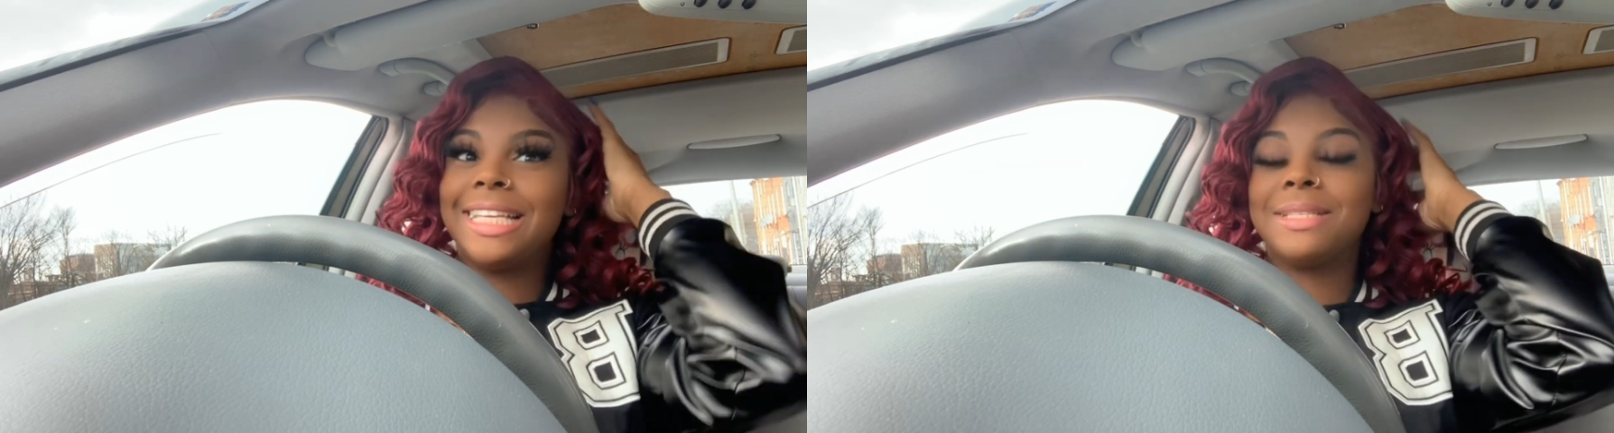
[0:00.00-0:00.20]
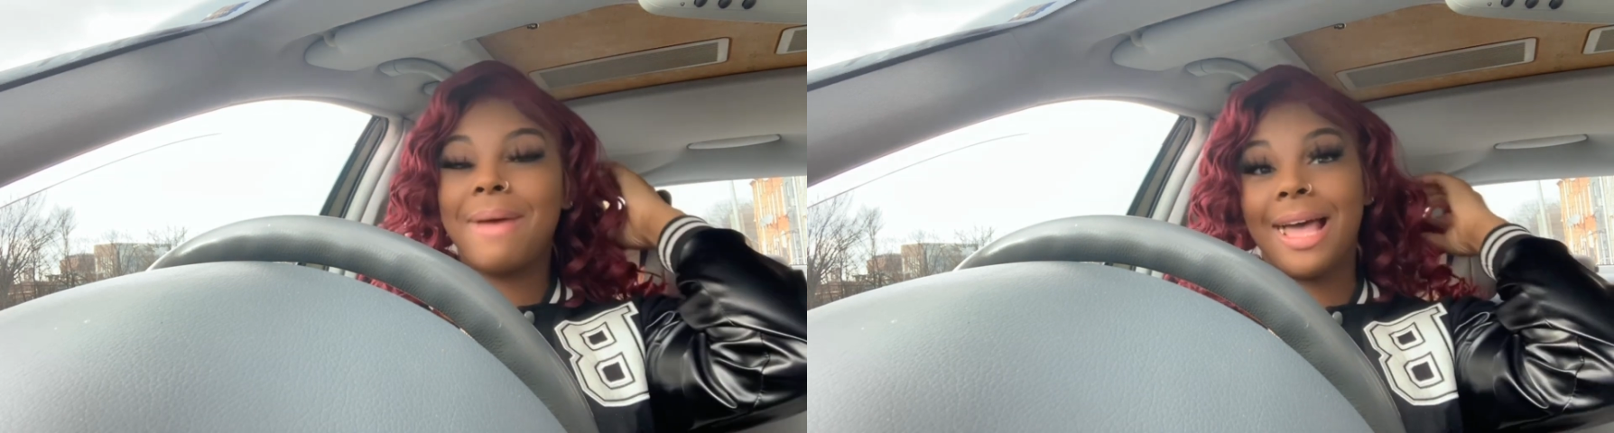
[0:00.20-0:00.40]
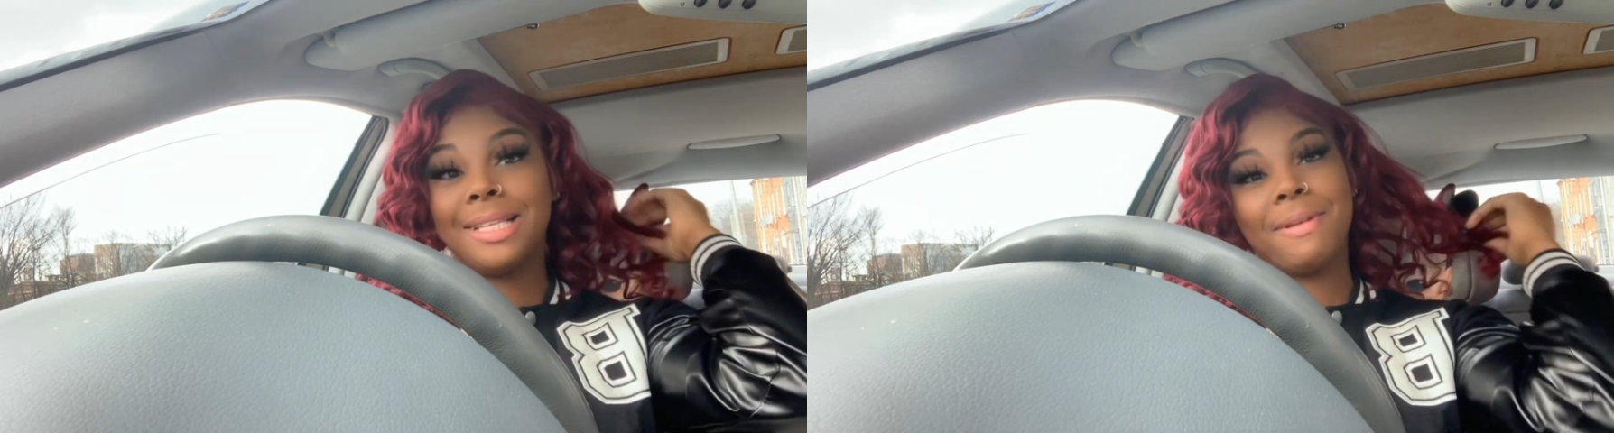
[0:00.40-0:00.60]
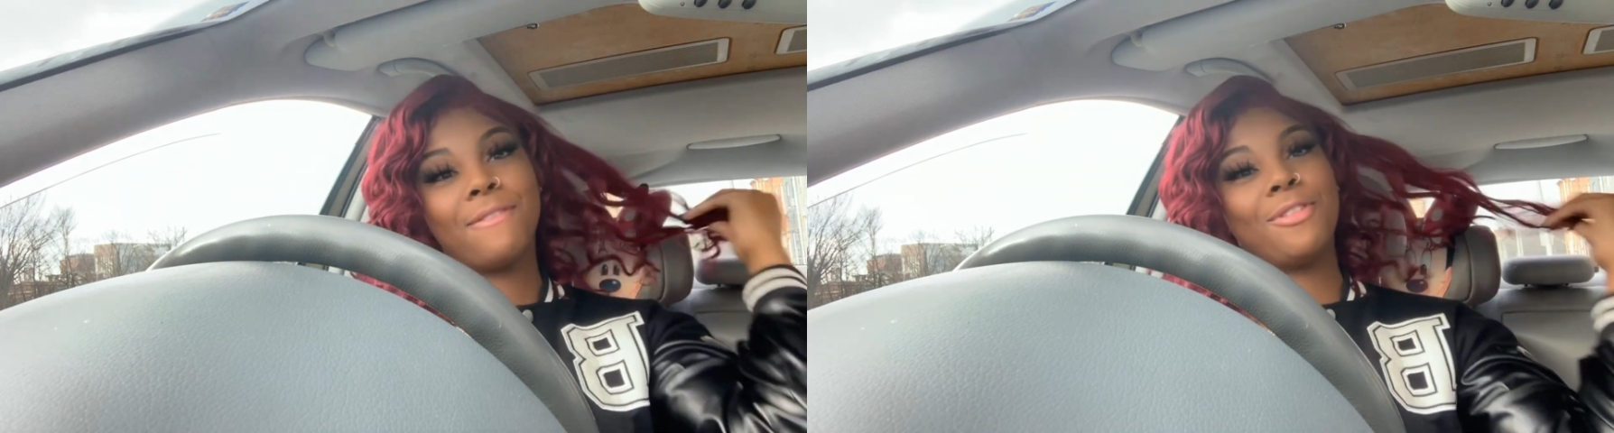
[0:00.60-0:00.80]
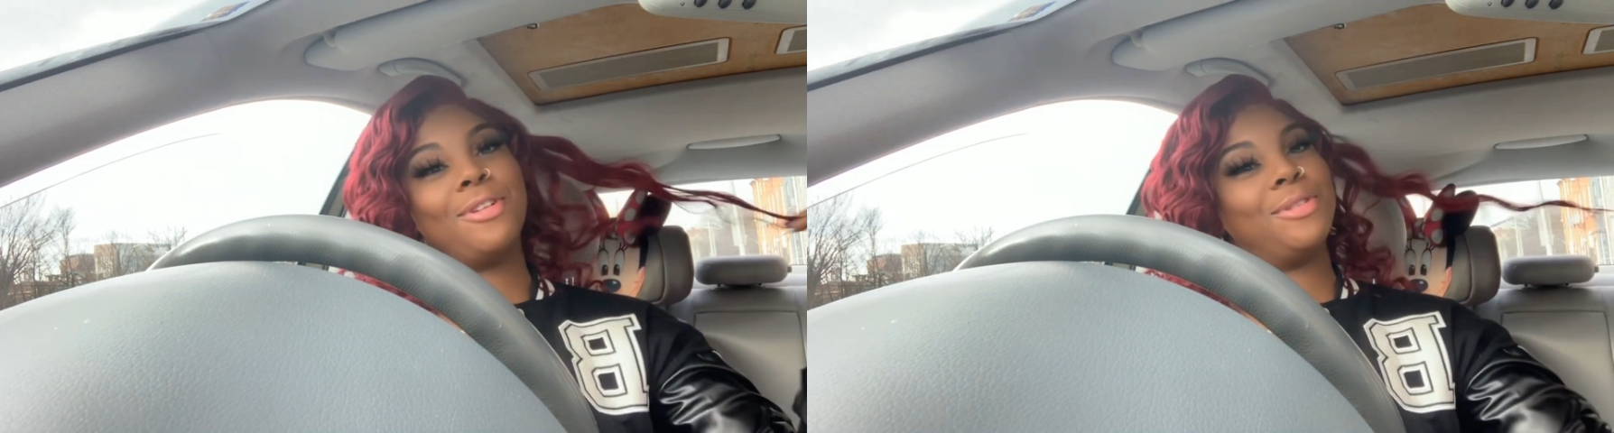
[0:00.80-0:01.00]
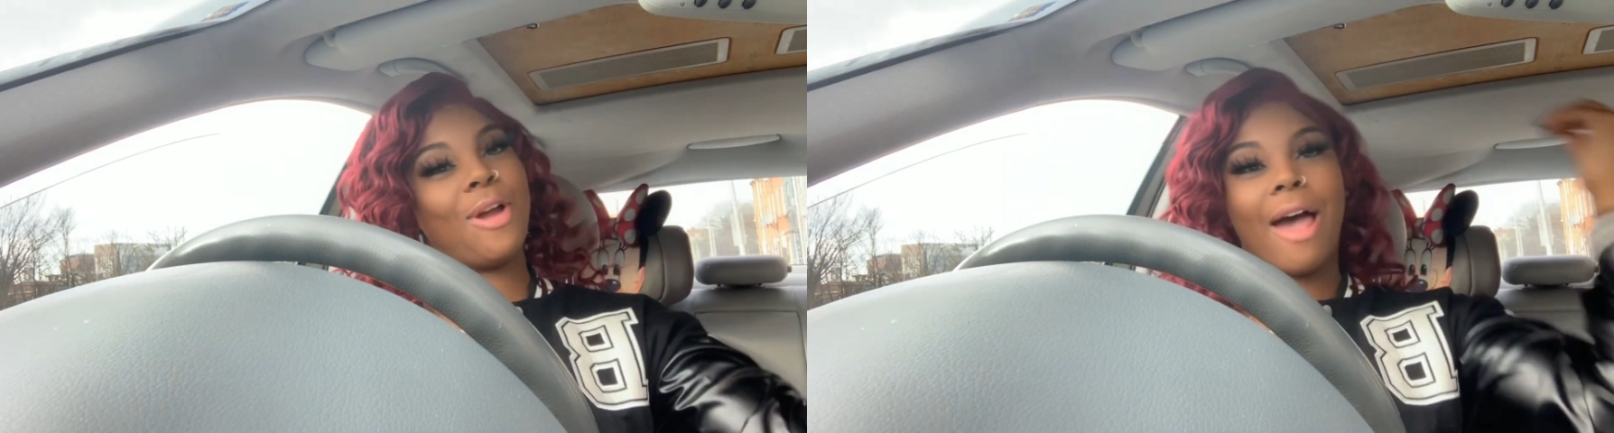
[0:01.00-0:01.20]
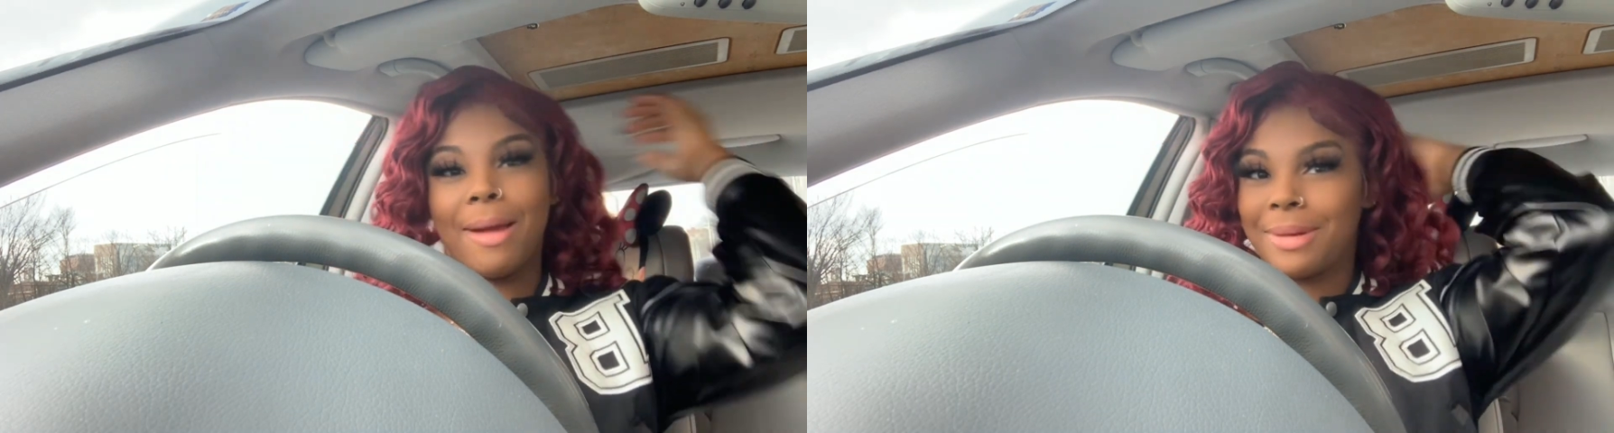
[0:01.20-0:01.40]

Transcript: This my husband, for real, y'all.